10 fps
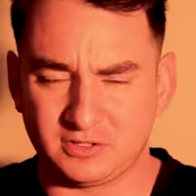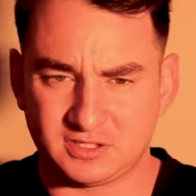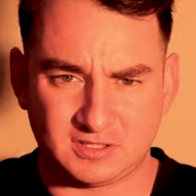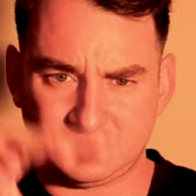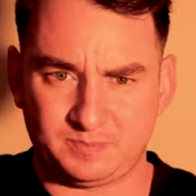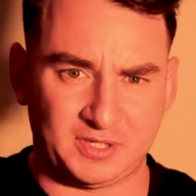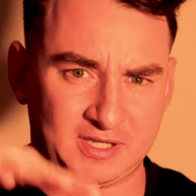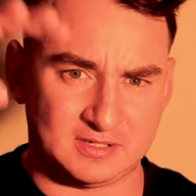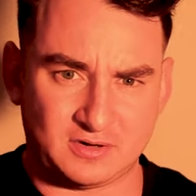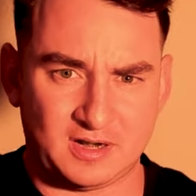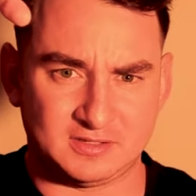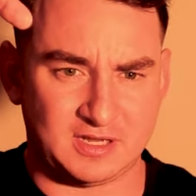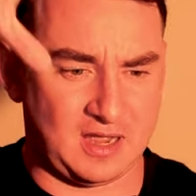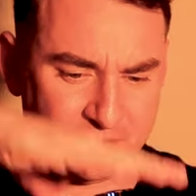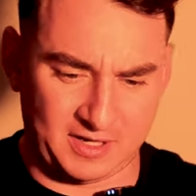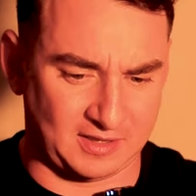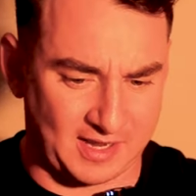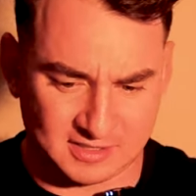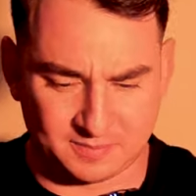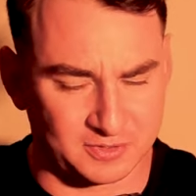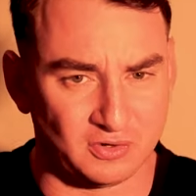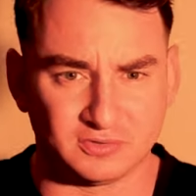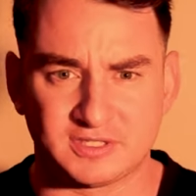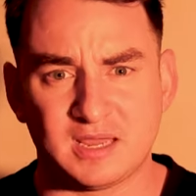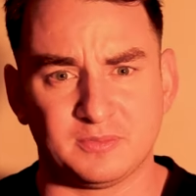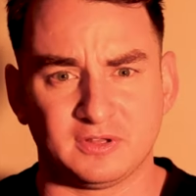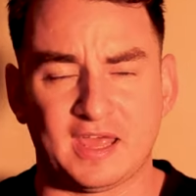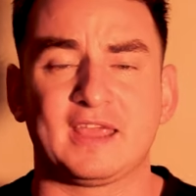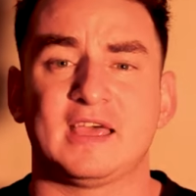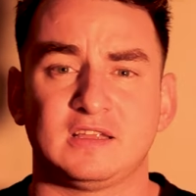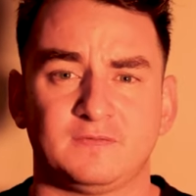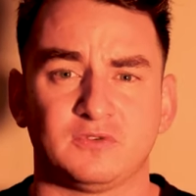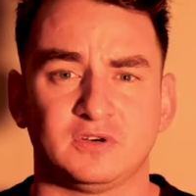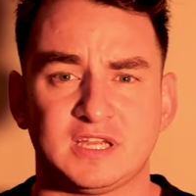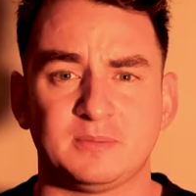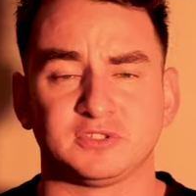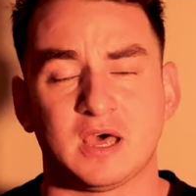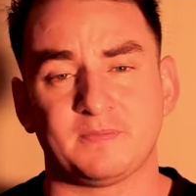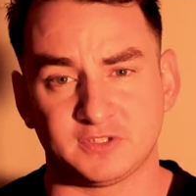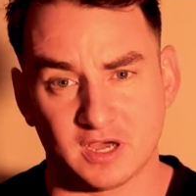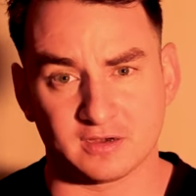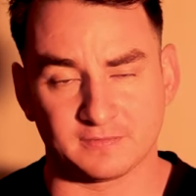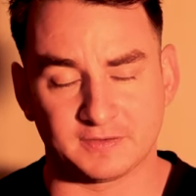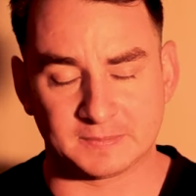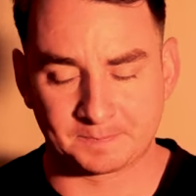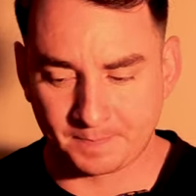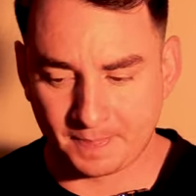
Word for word: I'll just put this right on top and it lights up the whole table, like for tabletop photography.